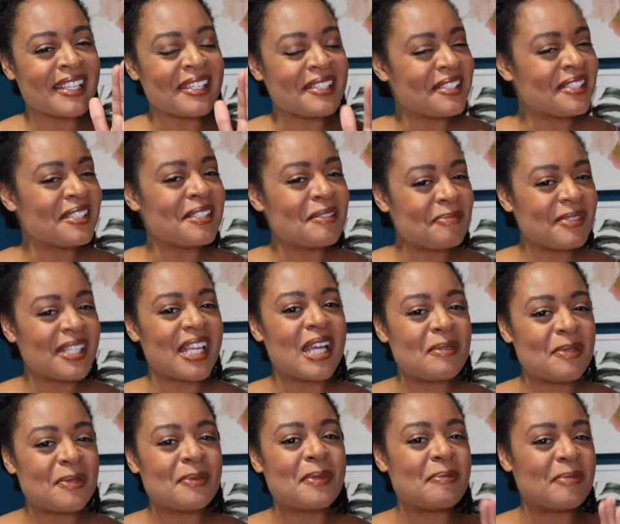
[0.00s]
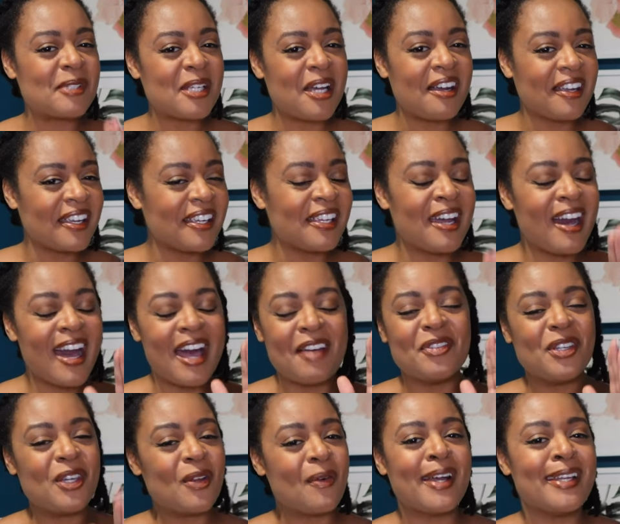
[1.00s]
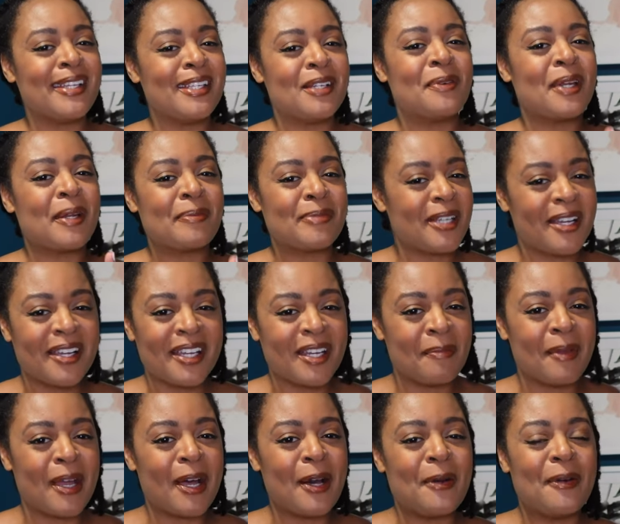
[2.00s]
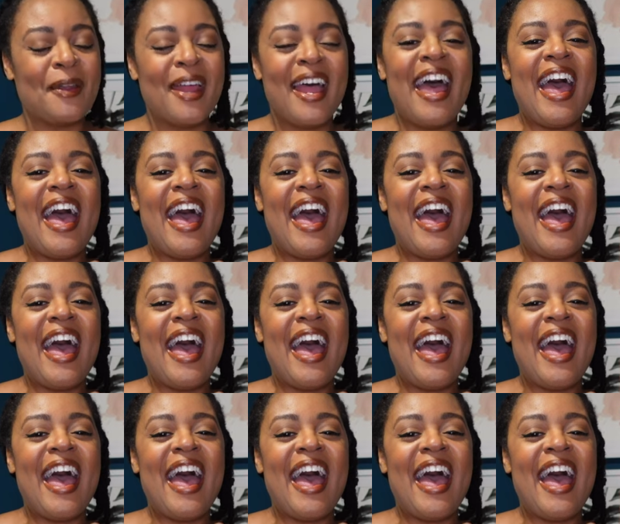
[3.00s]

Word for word: sometimes when I'm talking, y'all have no idea what I'm talking about,